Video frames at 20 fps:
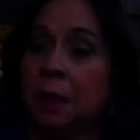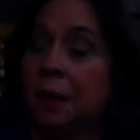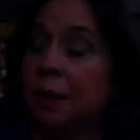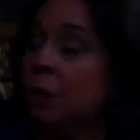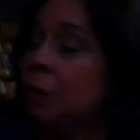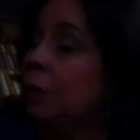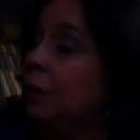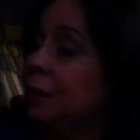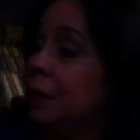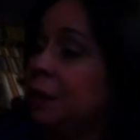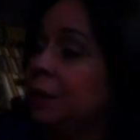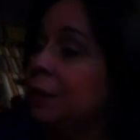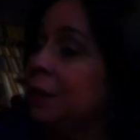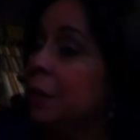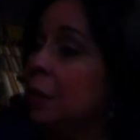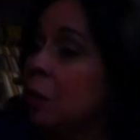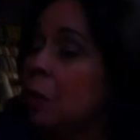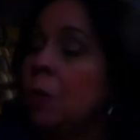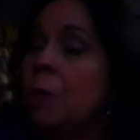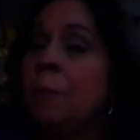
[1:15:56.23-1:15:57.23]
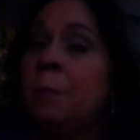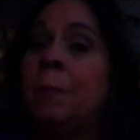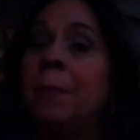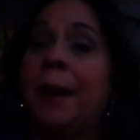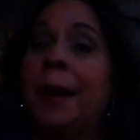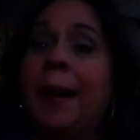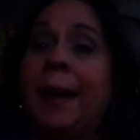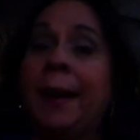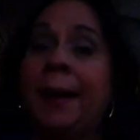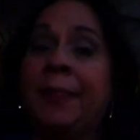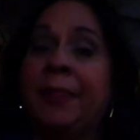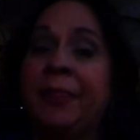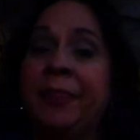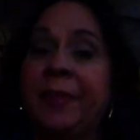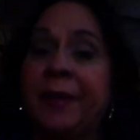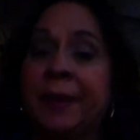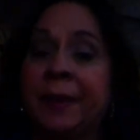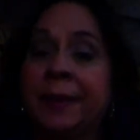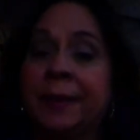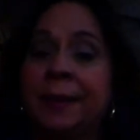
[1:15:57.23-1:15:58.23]
at, here at home, and
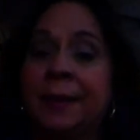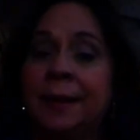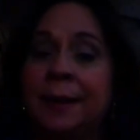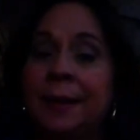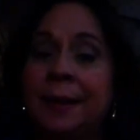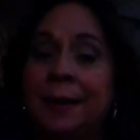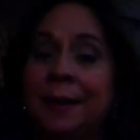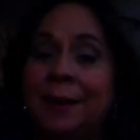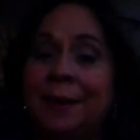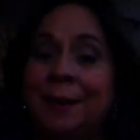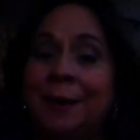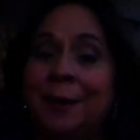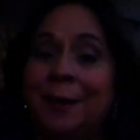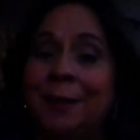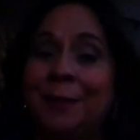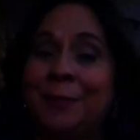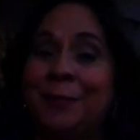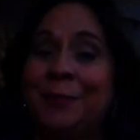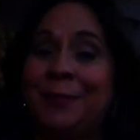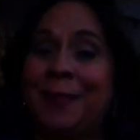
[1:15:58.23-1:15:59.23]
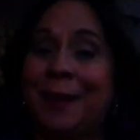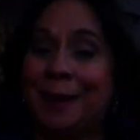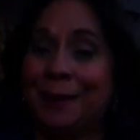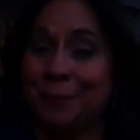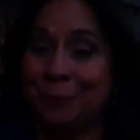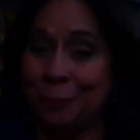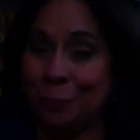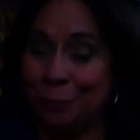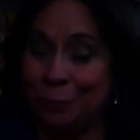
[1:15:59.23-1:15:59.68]
then that